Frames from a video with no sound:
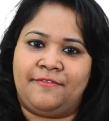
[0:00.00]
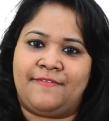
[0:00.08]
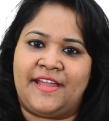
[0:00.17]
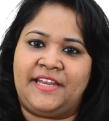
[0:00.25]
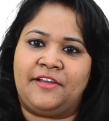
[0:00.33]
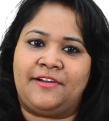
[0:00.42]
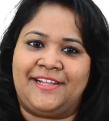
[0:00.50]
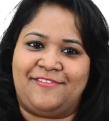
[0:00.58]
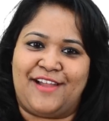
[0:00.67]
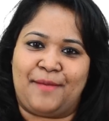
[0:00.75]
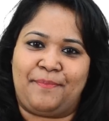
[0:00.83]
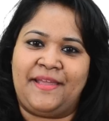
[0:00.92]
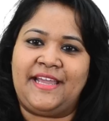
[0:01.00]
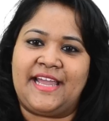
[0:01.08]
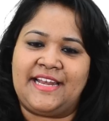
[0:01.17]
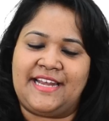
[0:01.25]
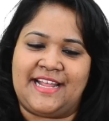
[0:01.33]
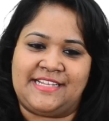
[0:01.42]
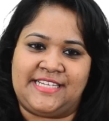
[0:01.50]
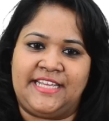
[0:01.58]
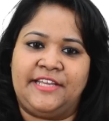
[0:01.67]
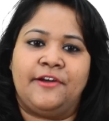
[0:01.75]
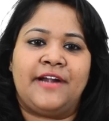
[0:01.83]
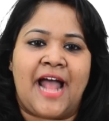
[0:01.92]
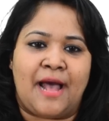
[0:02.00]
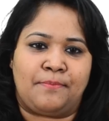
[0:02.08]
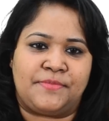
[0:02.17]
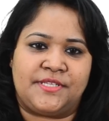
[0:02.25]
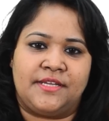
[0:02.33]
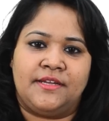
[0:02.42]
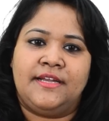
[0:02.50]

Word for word: when you're developing and testing your apps.